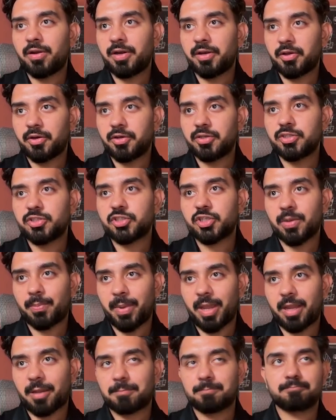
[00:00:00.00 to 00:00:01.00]
return
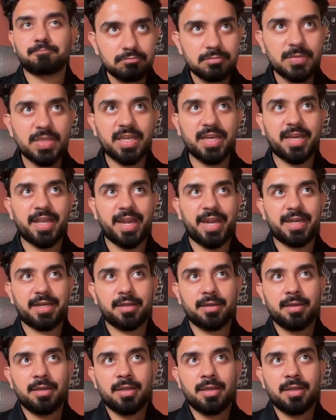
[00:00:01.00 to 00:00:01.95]
shipping. Great.